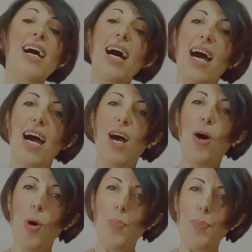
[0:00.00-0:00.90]
I
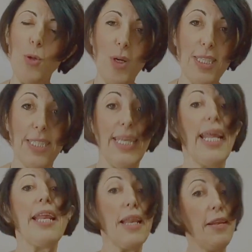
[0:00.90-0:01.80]
hope you understand.
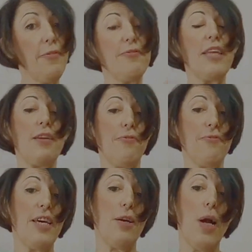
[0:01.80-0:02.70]
And if
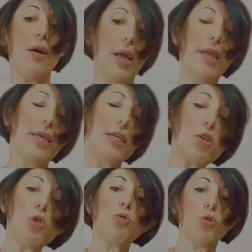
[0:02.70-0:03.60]
there are any
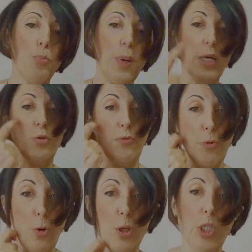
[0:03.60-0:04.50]
issues or bugs, of
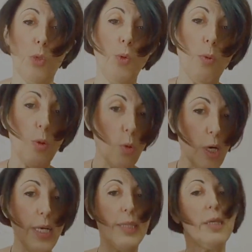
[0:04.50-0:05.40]
course, we will work
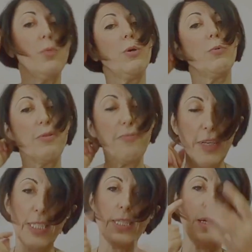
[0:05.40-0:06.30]
on them, we will
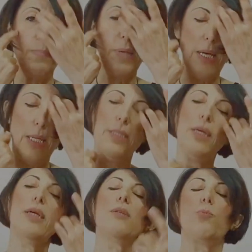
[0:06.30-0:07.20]
fix them, and
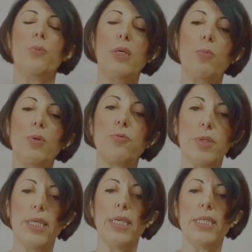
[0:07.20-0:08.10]
then we will
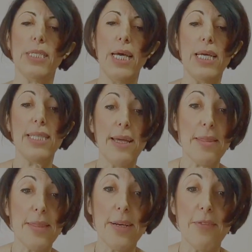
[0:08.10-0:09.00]
release
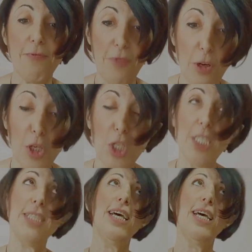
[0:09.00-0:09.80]
another version.